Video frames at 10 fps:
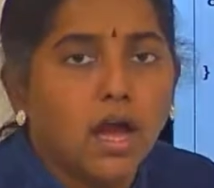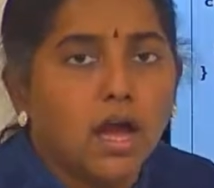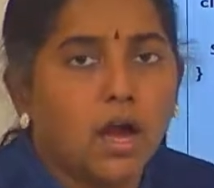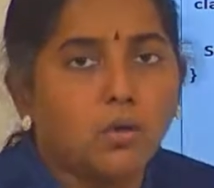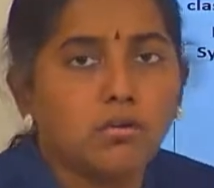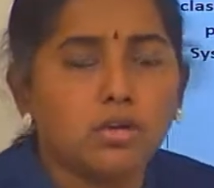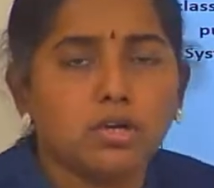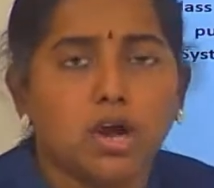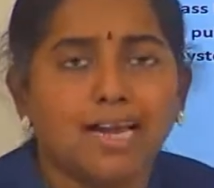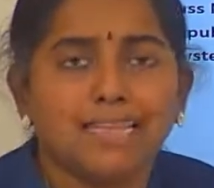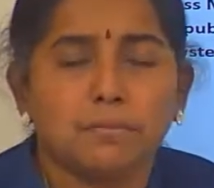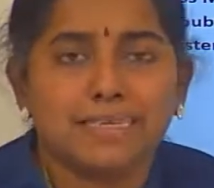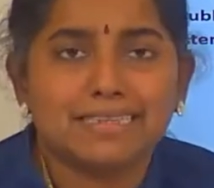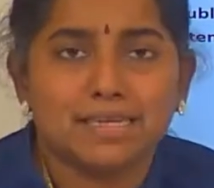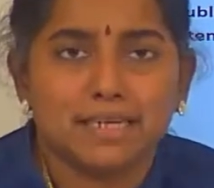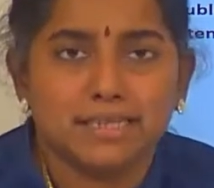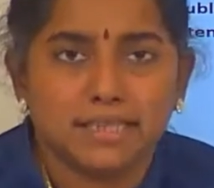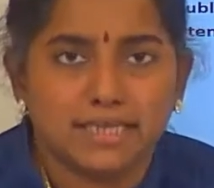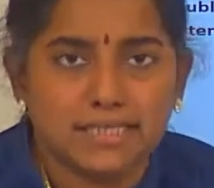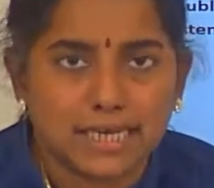How to call the method in
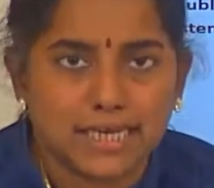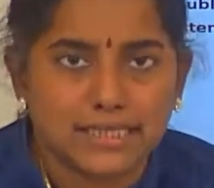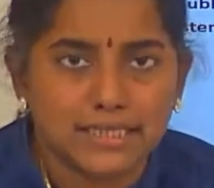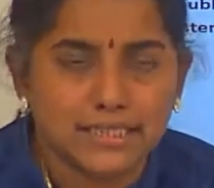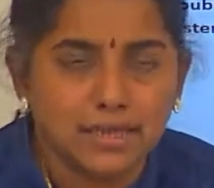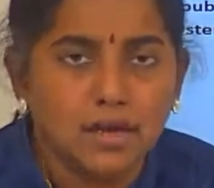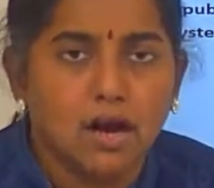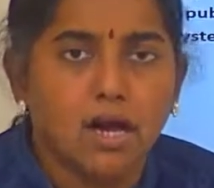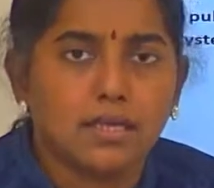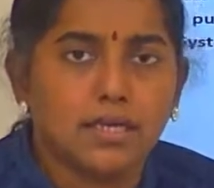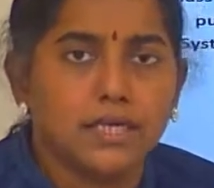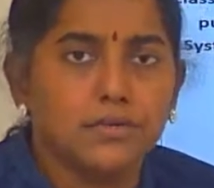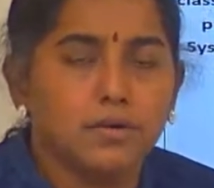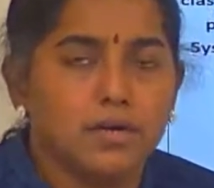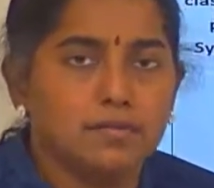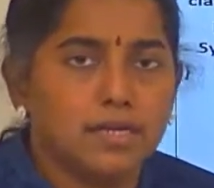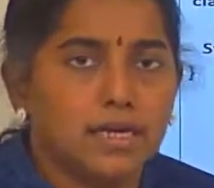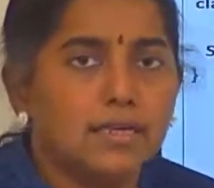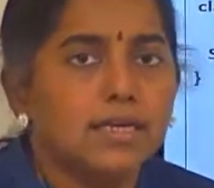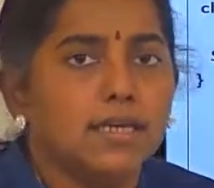these classes? Already you have
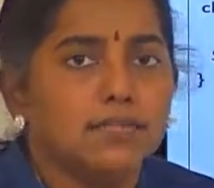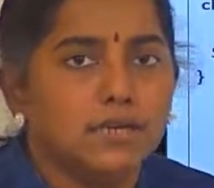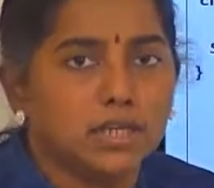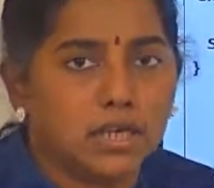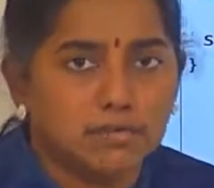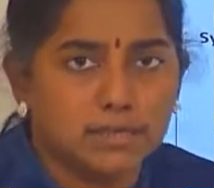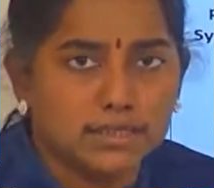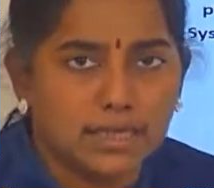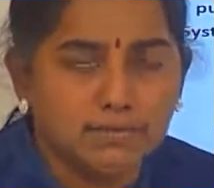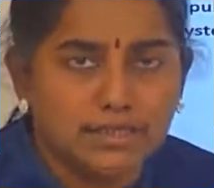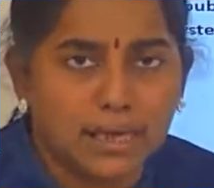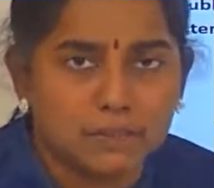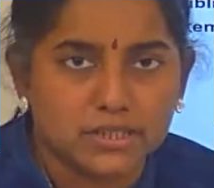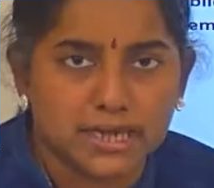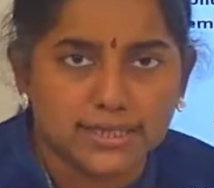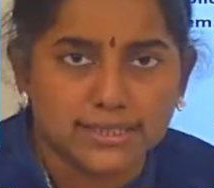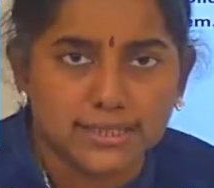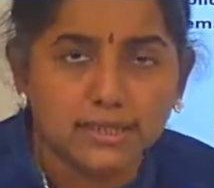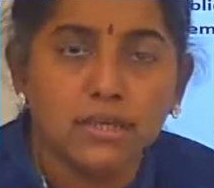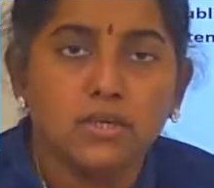learned when you are working with
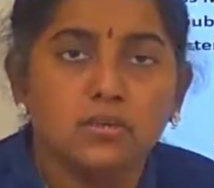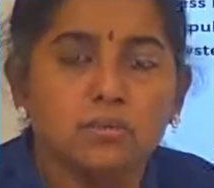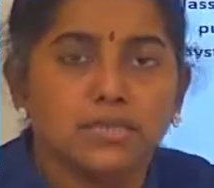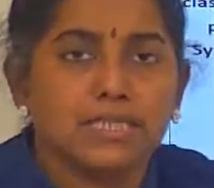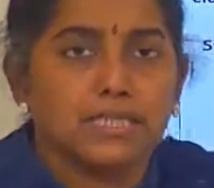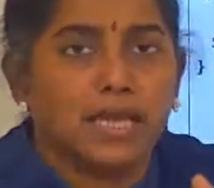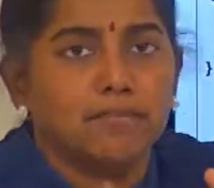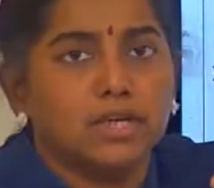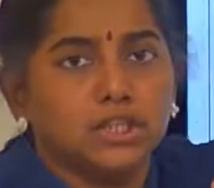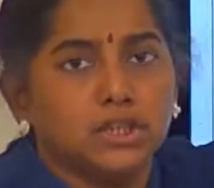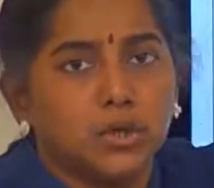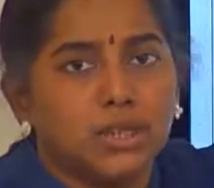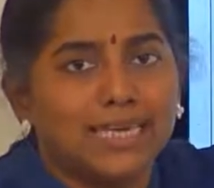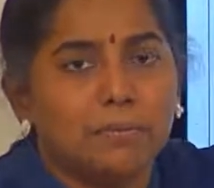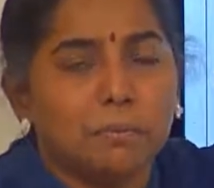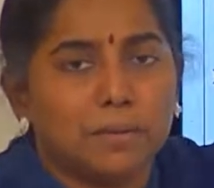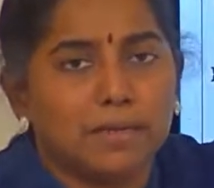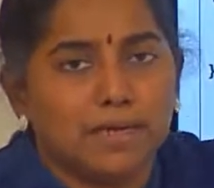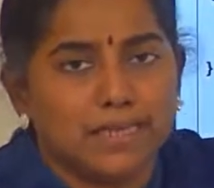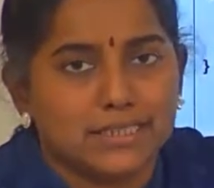abstraction, you must never show the
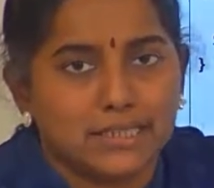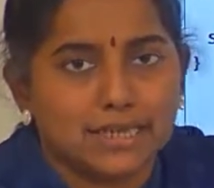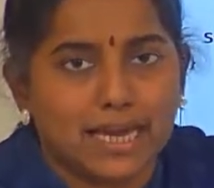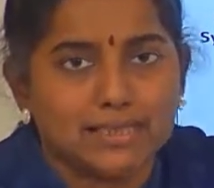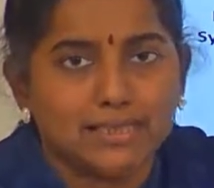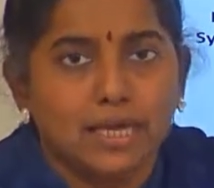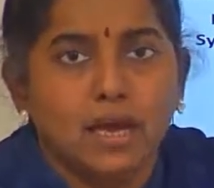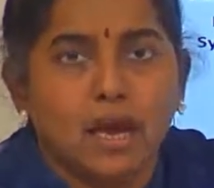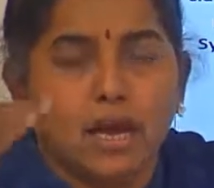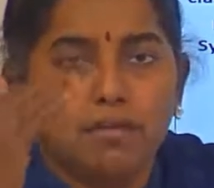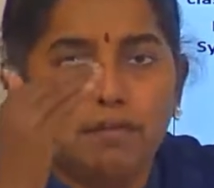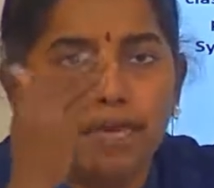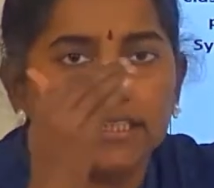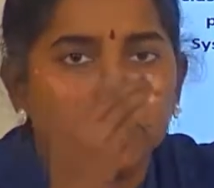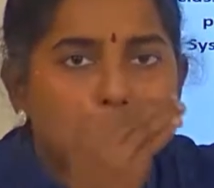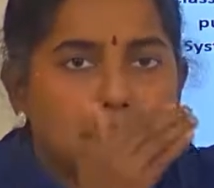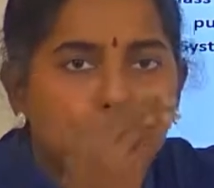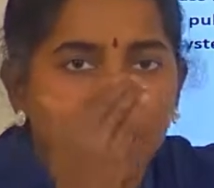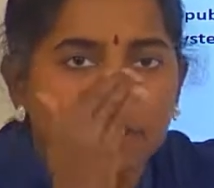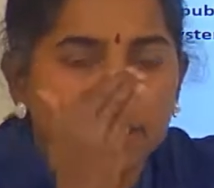implementation class. Always call
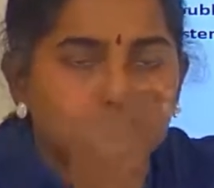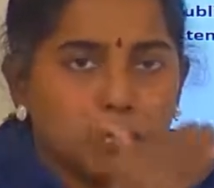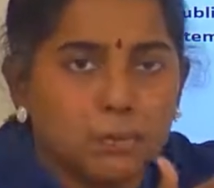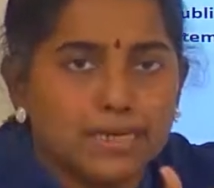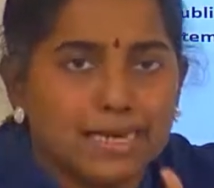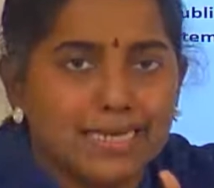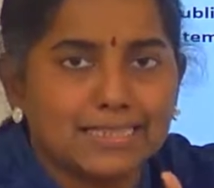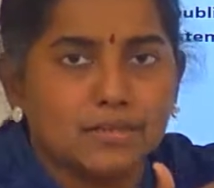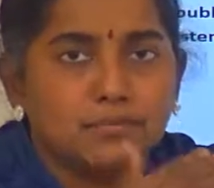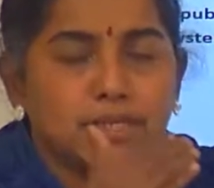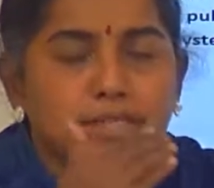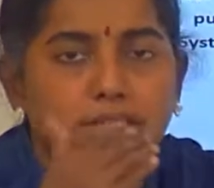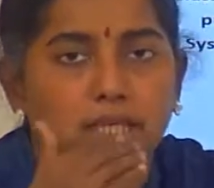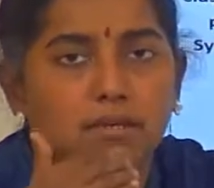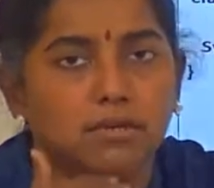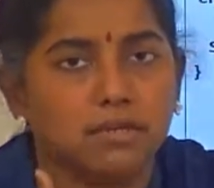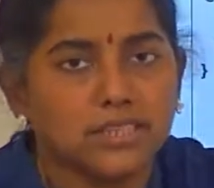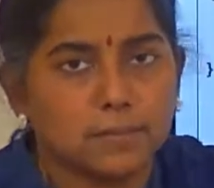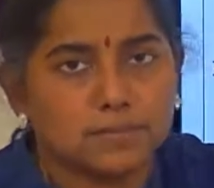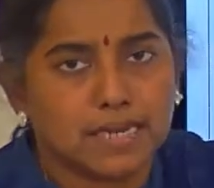it using superclass reference is equal to
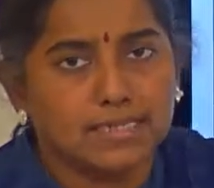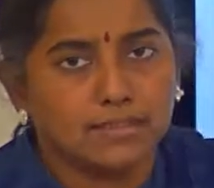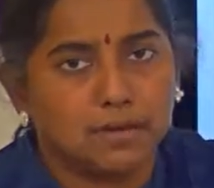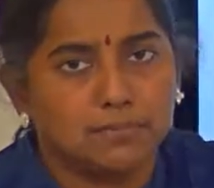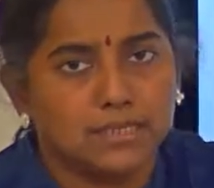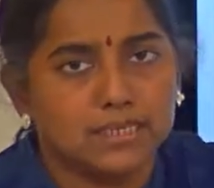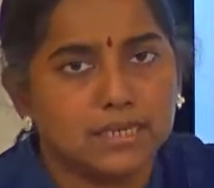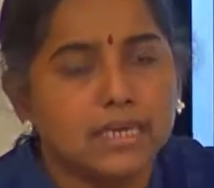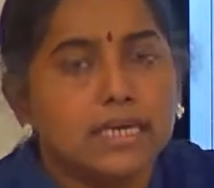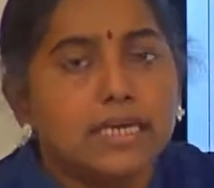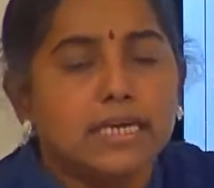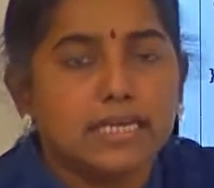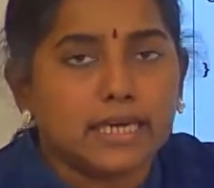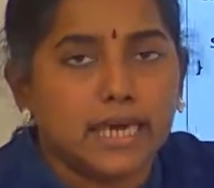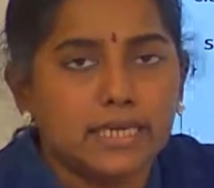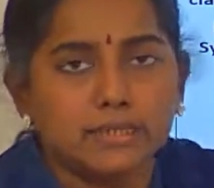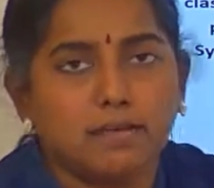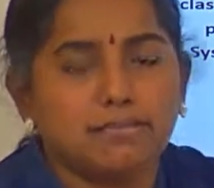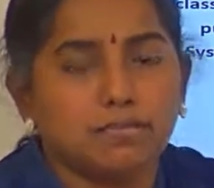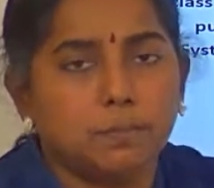subclass object. In case
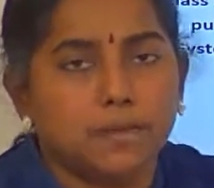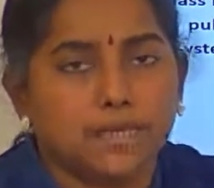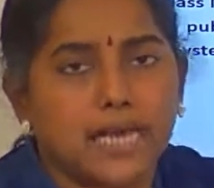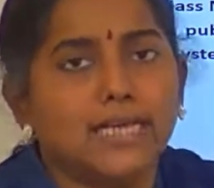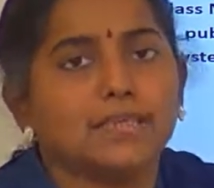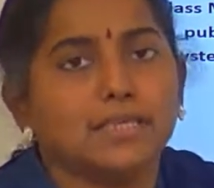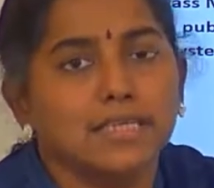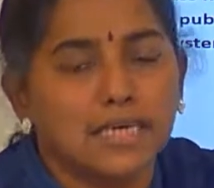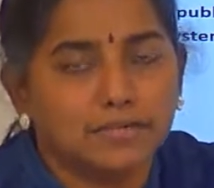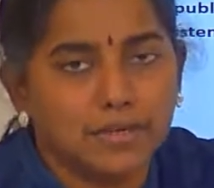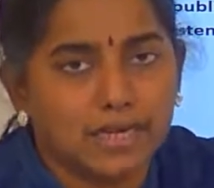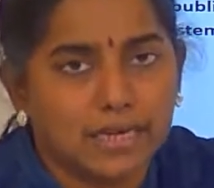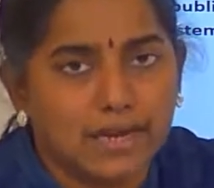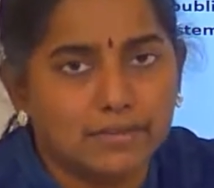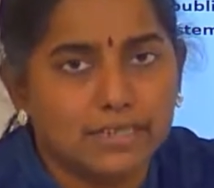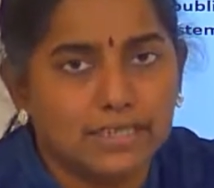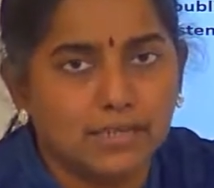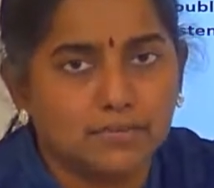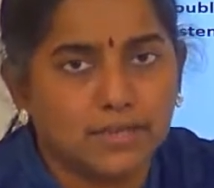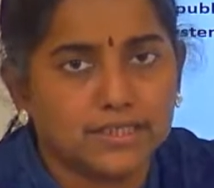of superclass, here we are having
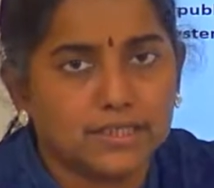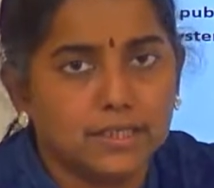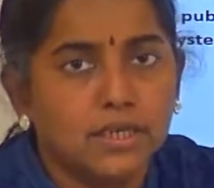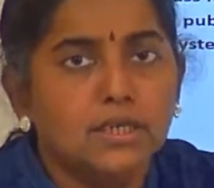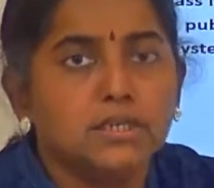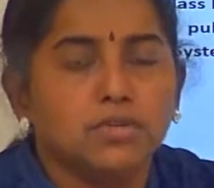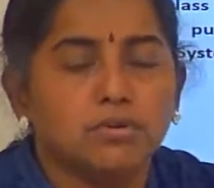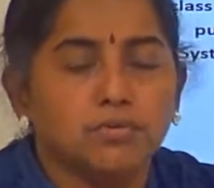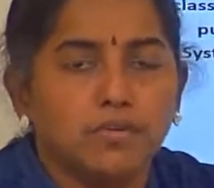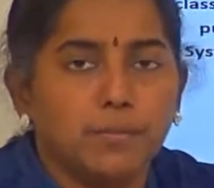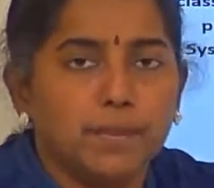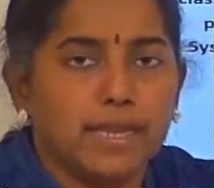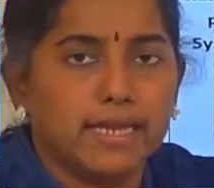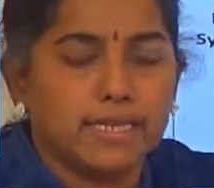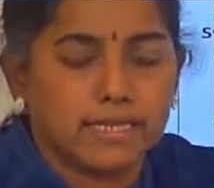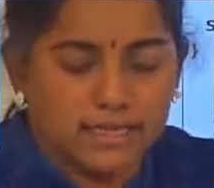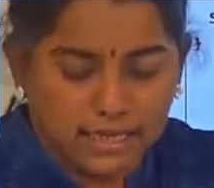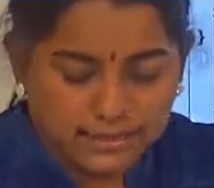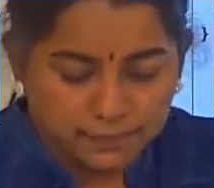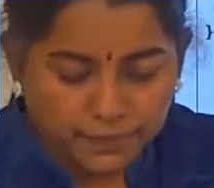interface. So we will be writing it
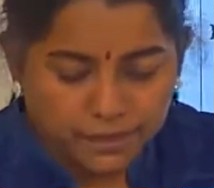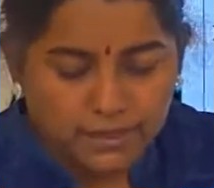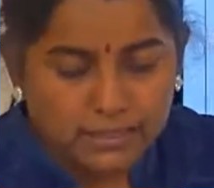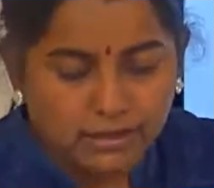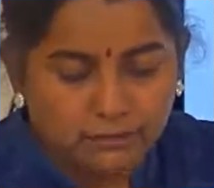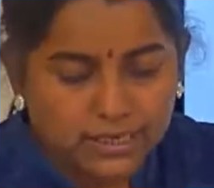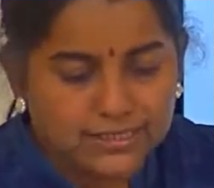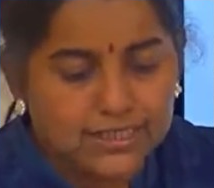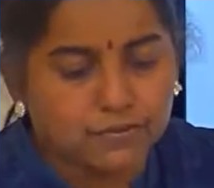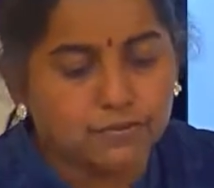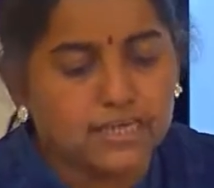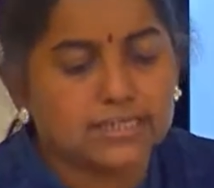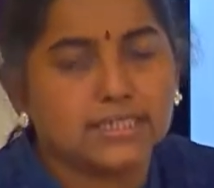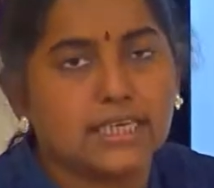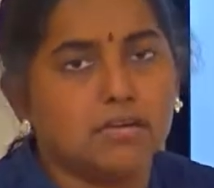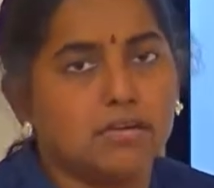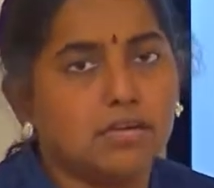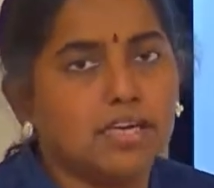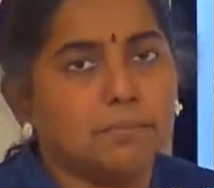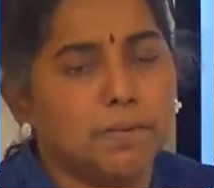as interface reference is equal
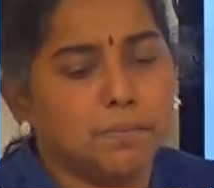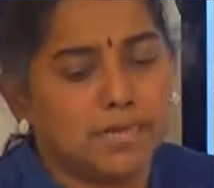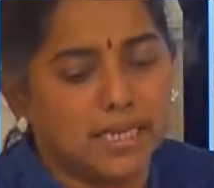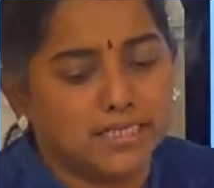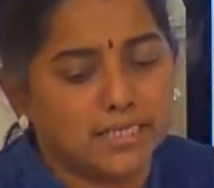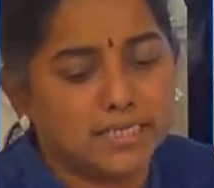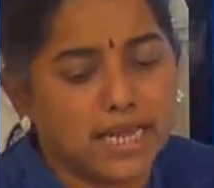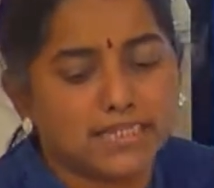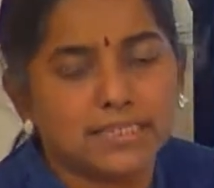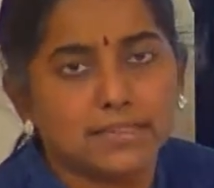to implementation class.